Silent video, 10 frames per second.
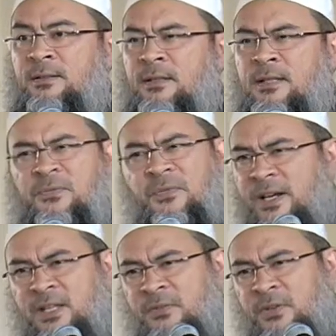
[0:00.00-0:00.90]
is
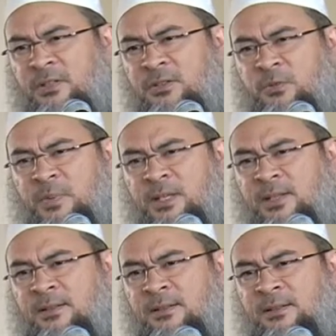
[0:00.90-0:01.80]
very difficult to
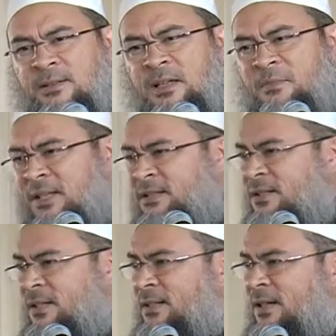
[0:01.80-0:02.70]
be
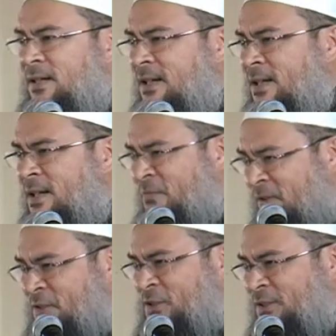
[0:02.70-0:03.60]
amended and
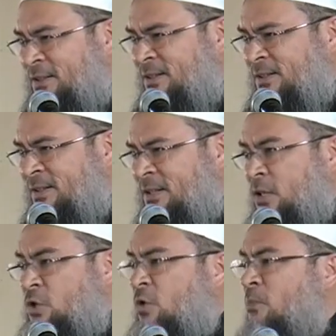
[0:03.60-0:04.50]
fixed.
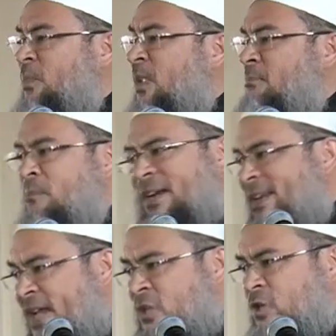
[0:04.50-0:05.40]
So by
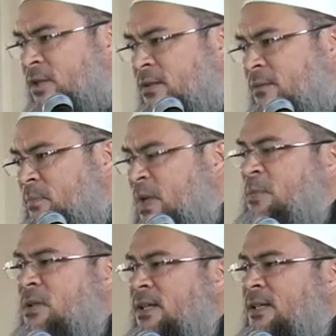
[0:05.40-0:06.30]
nature,
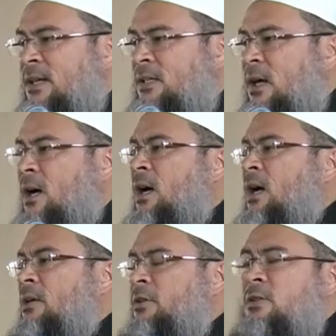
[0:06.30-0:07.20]
people think that,
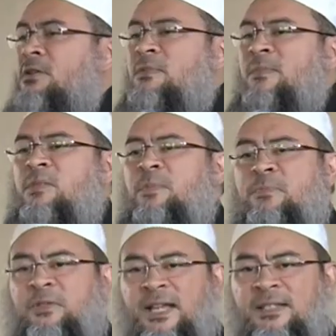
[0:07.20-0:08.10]
girls must be
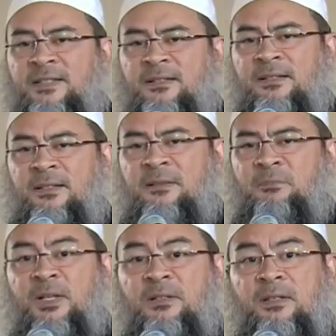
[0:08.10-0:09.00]
protected.
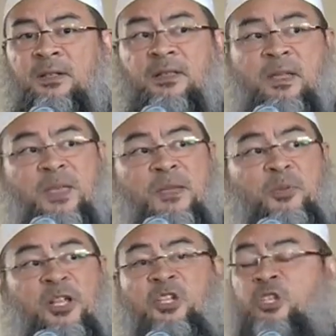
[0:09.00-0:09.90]
But they may
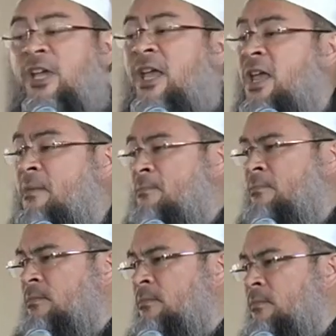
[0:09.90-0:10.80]
bring
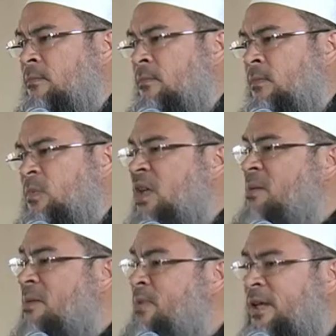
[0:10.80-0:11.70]
shame. They
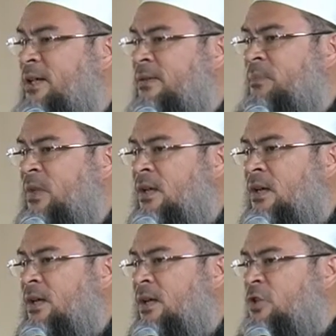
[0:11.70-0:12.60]
may bring
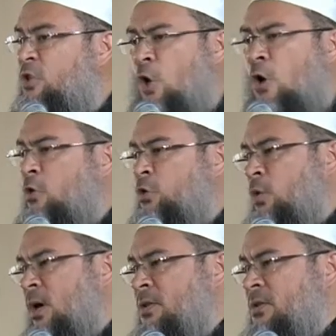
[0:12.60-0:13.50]
a sorrow
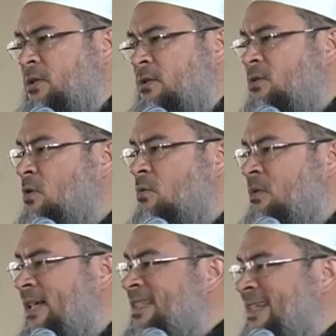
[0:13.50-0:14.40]
to us. So
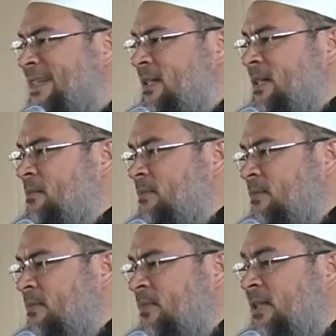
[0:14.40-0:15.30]
let's kill them.
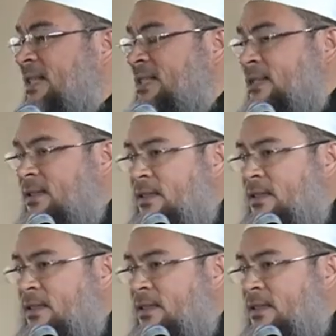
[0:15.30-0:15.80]
That's